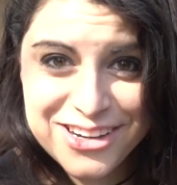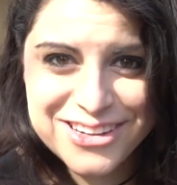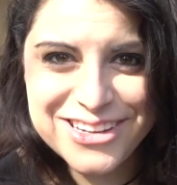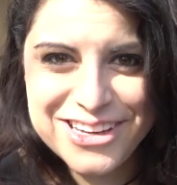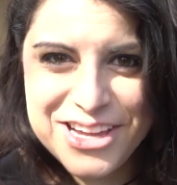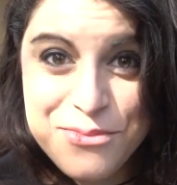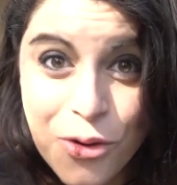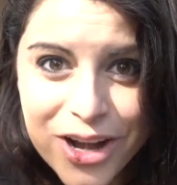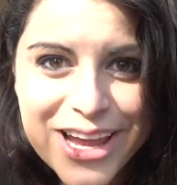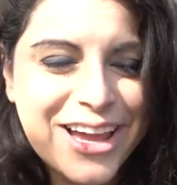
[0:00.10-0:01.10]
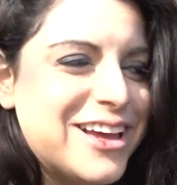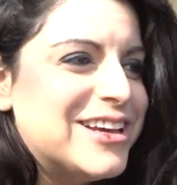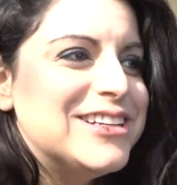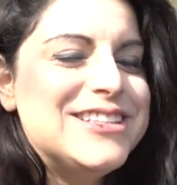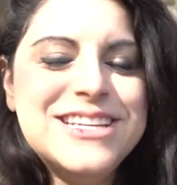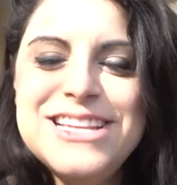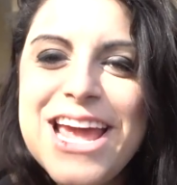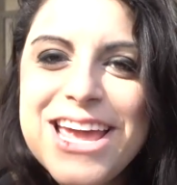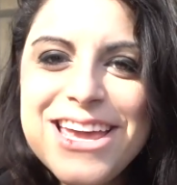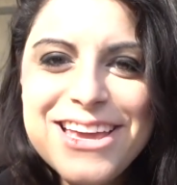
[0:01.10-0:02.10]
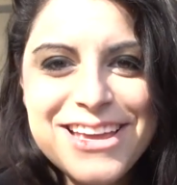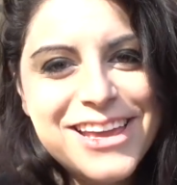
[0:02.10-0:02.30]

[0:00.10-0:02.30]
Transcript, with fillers: Good morning. Today